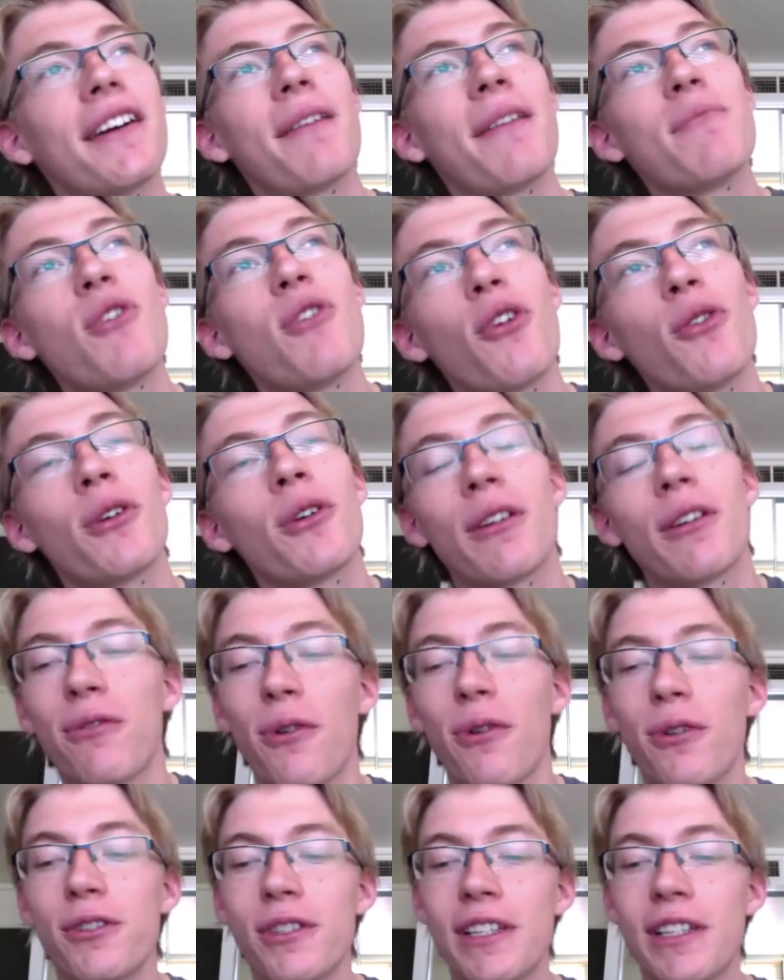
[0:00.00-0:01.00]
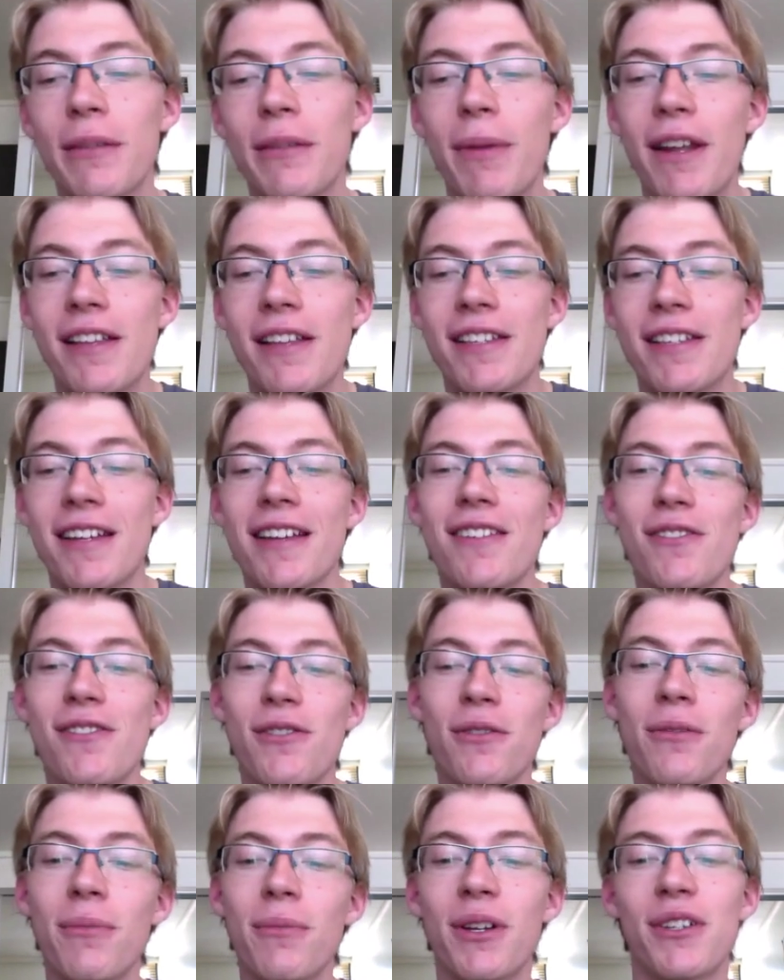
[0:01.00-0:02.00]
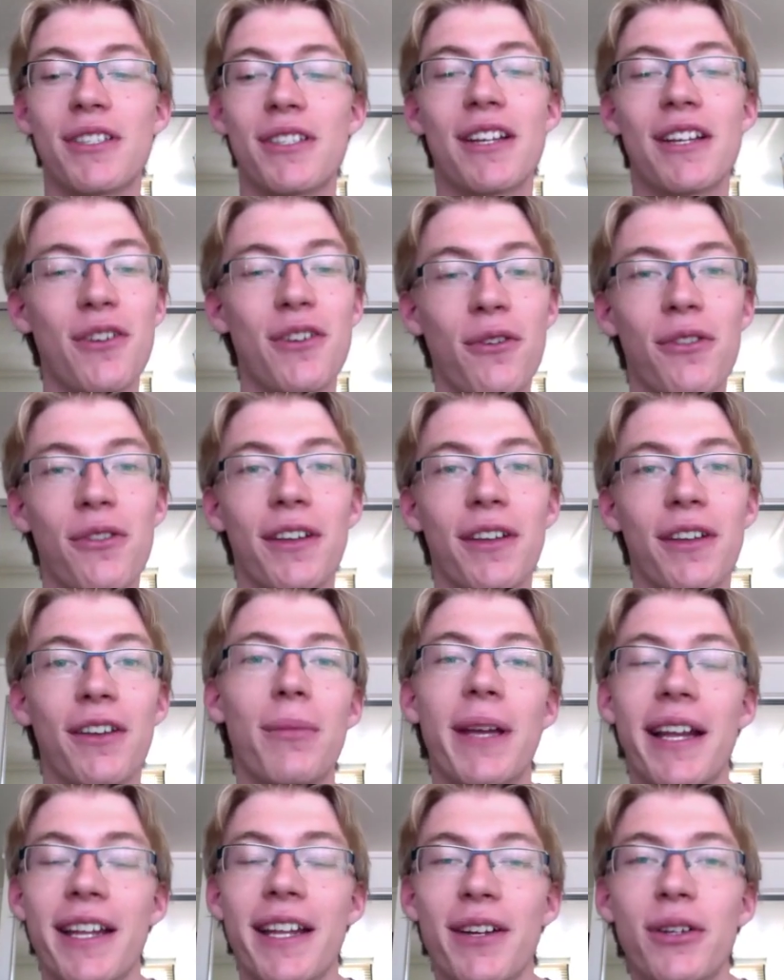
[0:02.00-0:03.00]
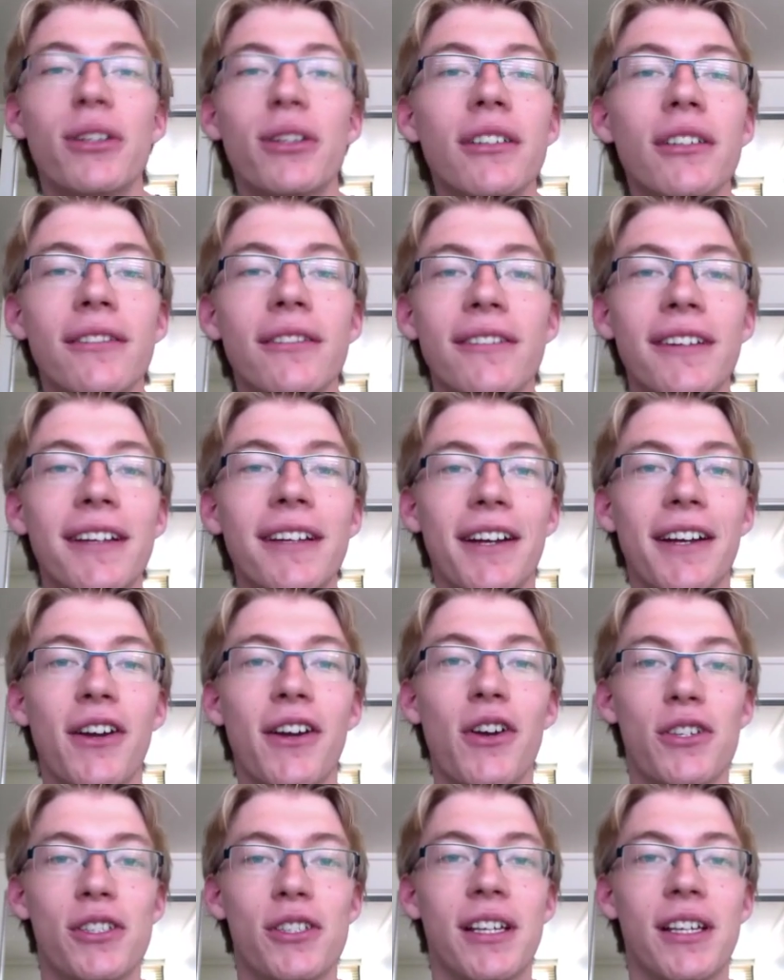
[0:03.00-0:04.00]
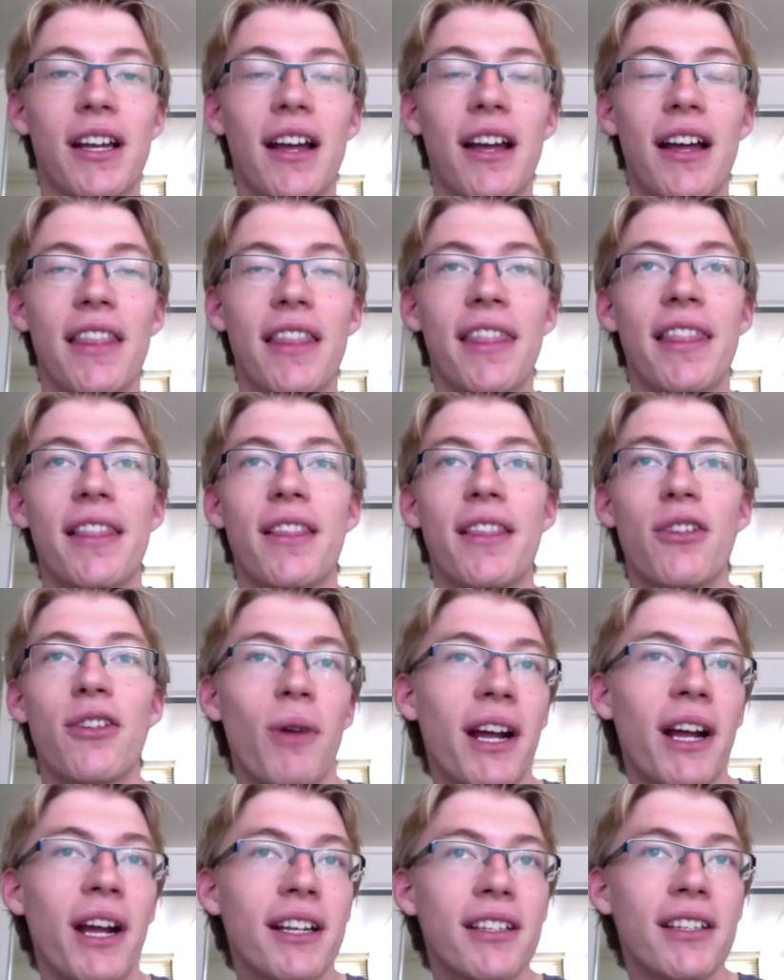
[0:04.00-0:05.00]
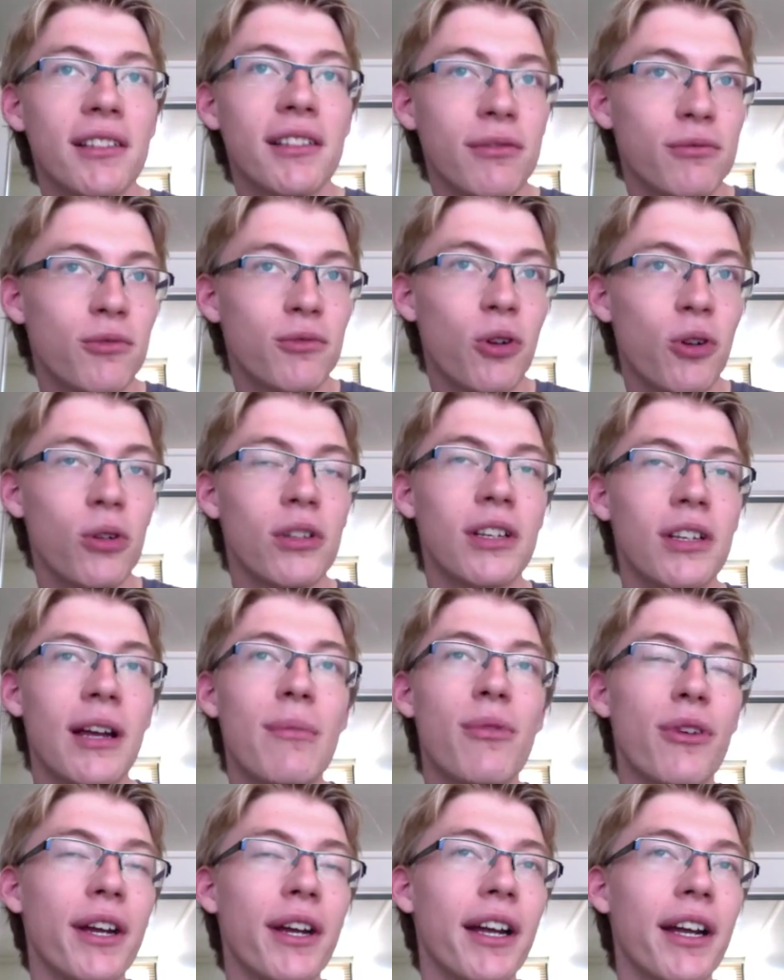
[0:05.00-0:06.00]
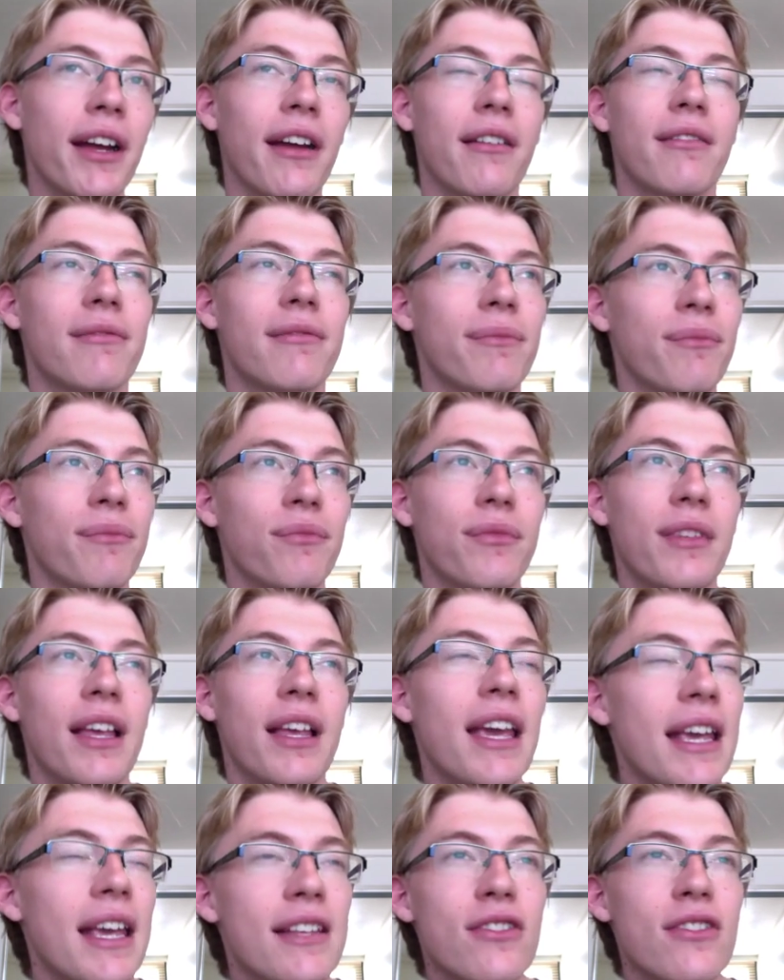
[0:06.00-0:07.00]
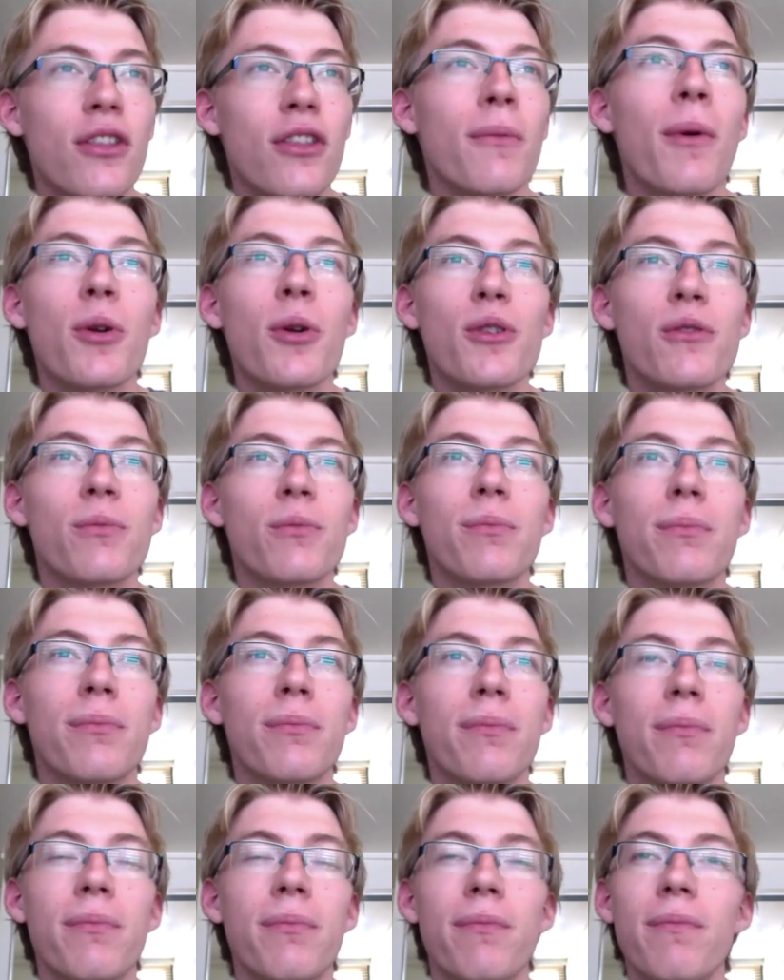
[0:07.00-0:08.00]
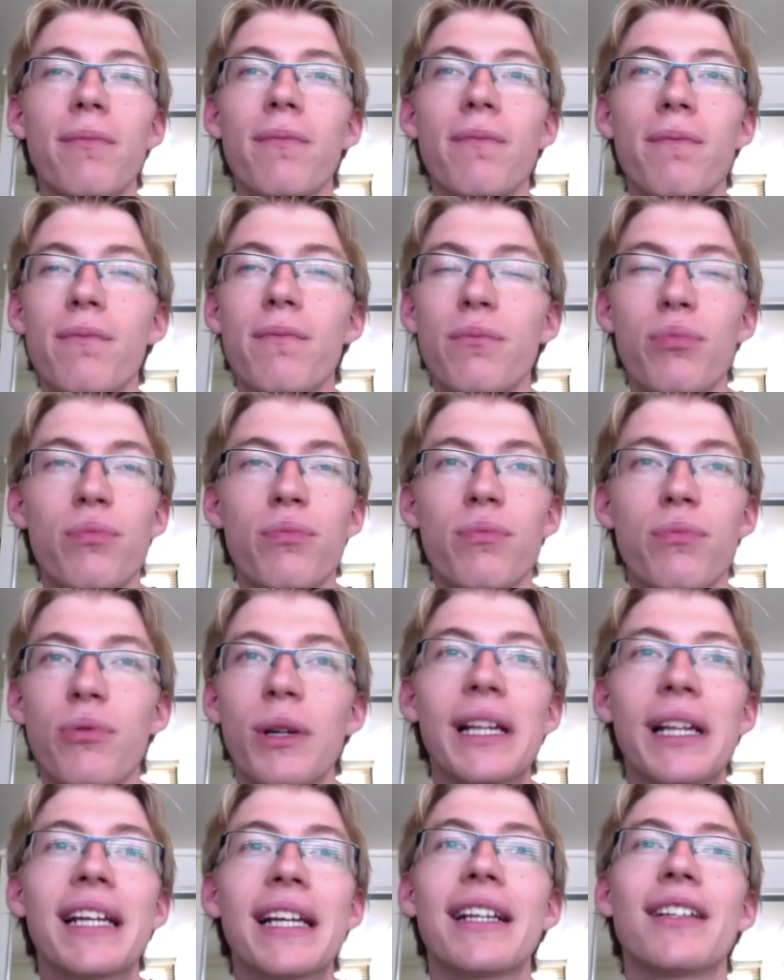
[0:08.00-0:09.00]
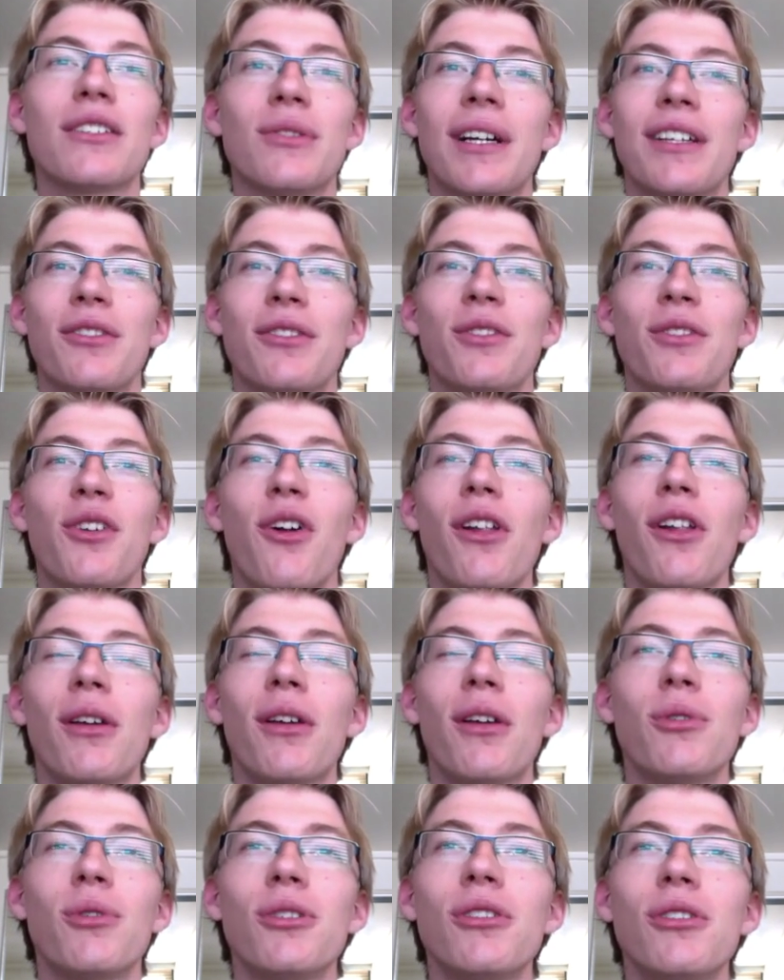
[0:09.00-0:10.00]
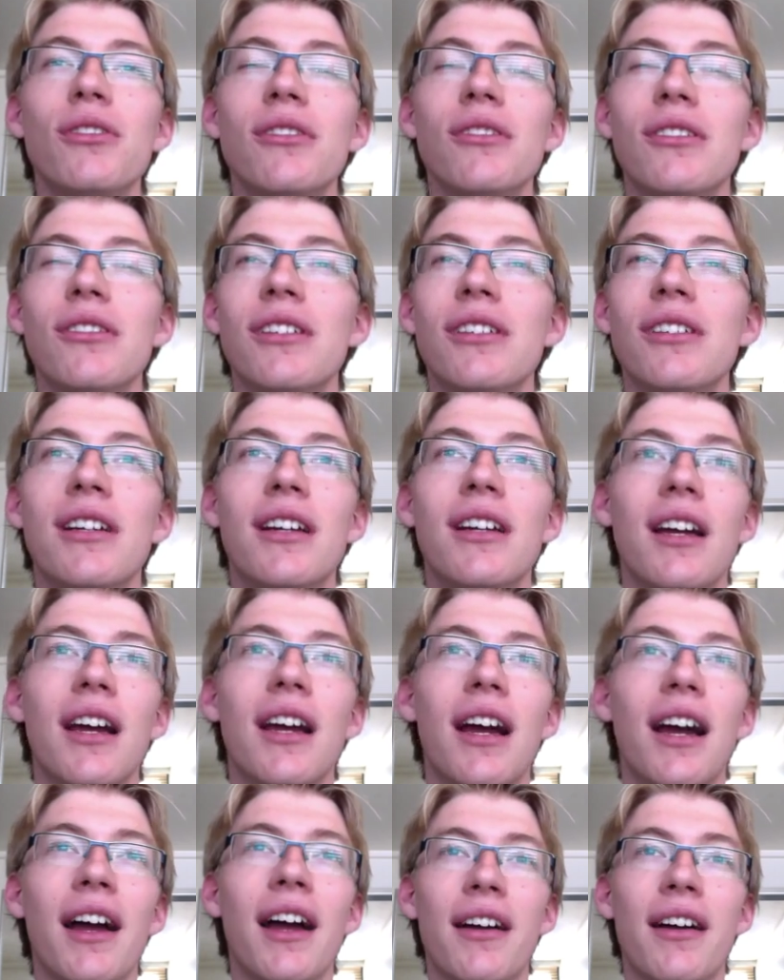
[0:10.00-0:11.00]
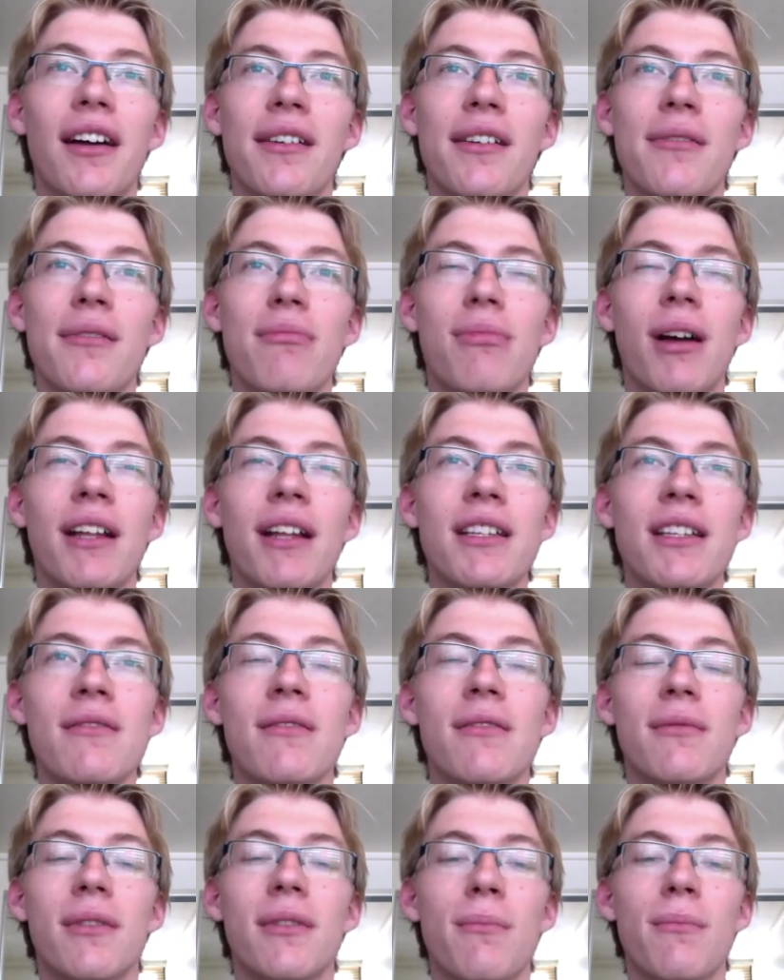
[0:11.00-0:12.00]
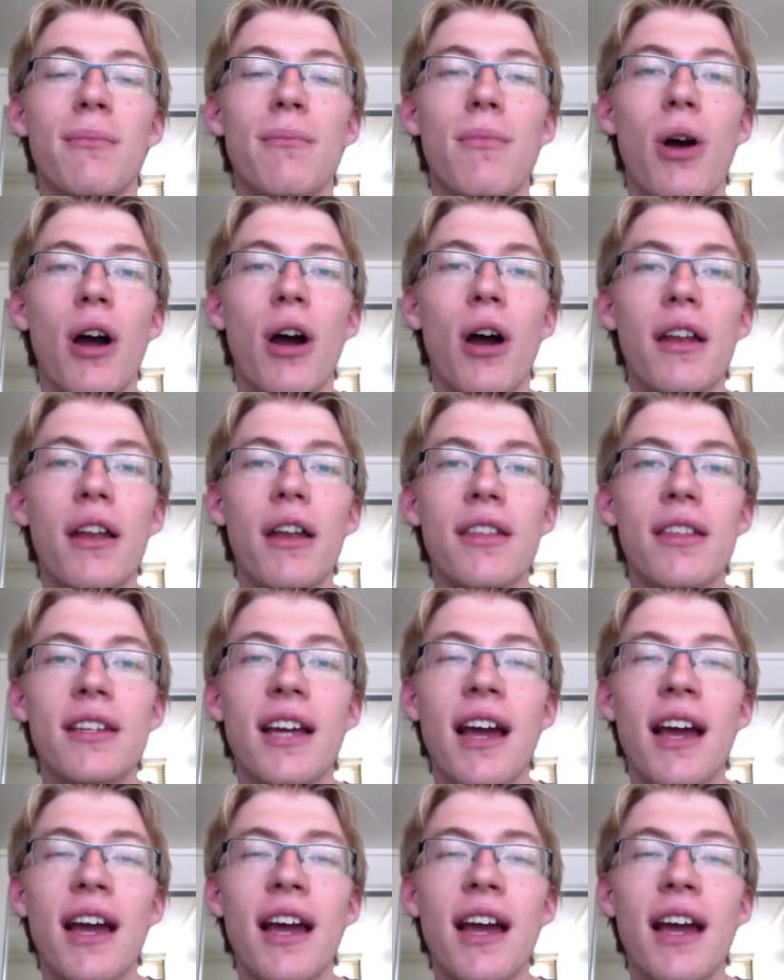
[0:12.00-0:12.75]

not looking forward to Independence Day 2 because I don't think it'll be any good. Because director Roland Emmerich, he's not the most brilliant director in Hollywood. I didn't mind The Day